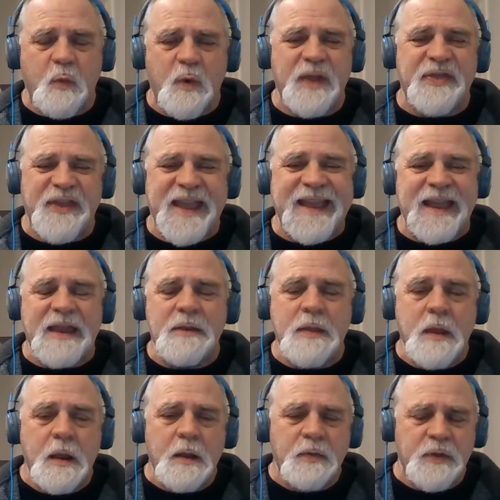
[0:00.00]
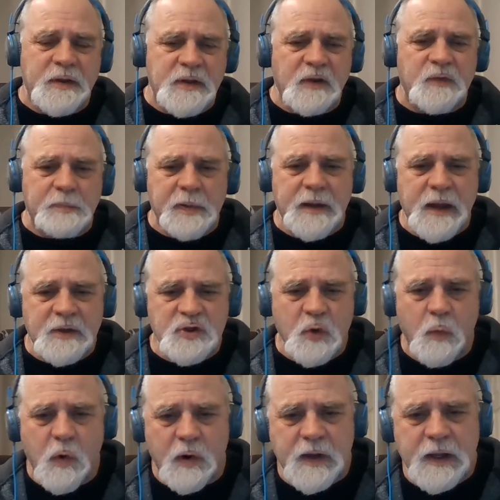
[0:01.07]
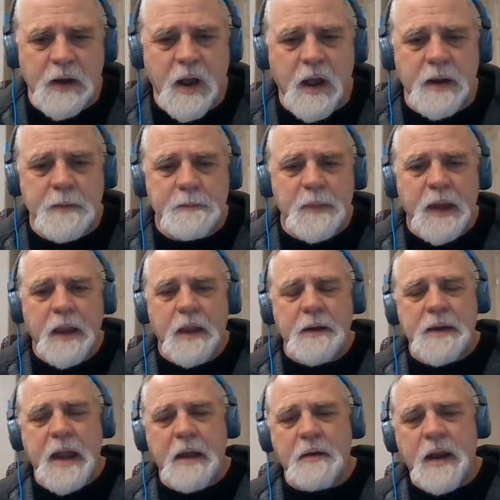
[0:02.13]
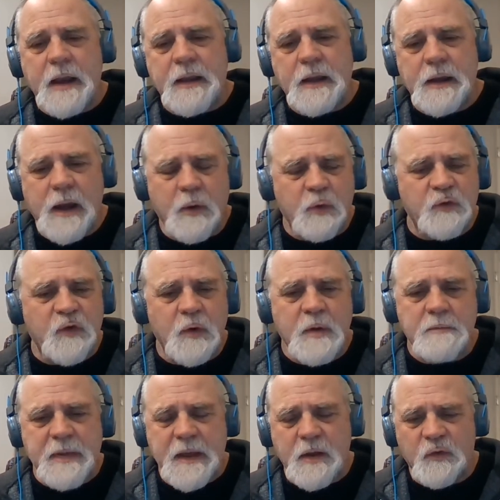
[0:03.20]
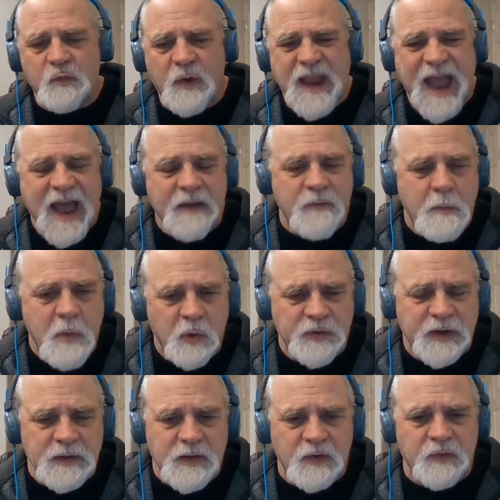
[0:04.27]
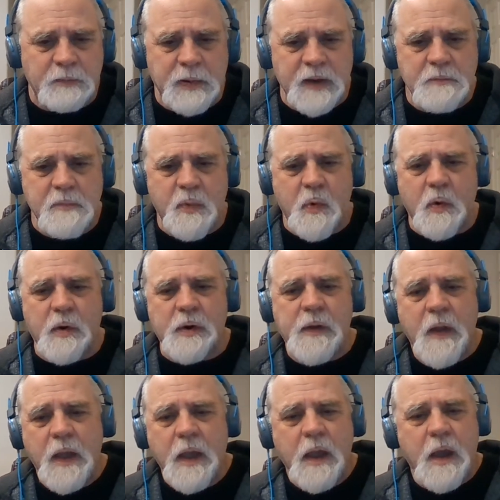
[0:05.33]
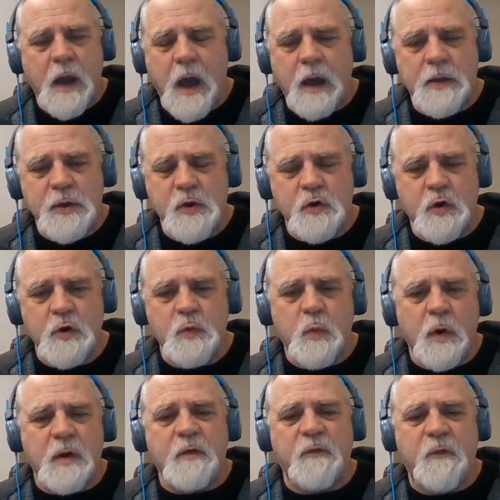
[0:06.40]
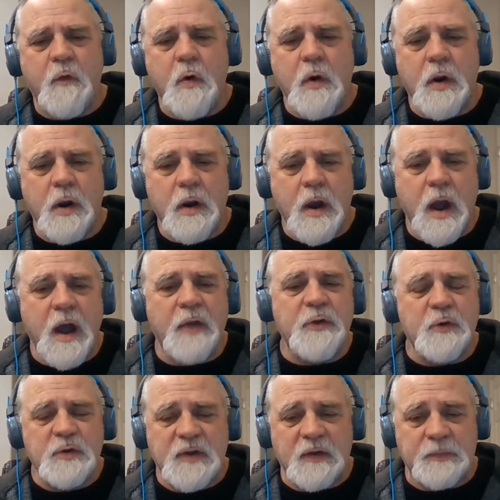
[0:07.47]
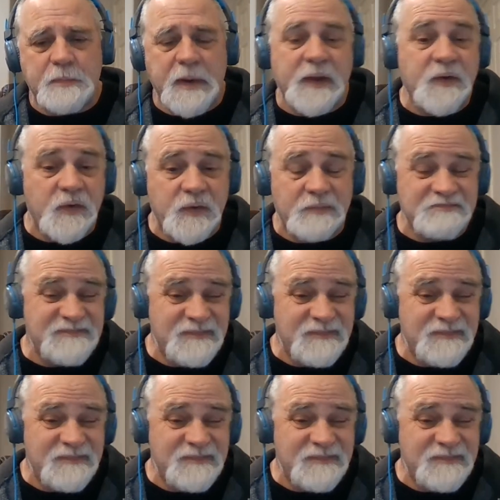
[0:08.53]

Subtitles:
within the discipline that you're working on. Now, like in Arizona, because we have a multidiscipline board, you could work for other disciplines,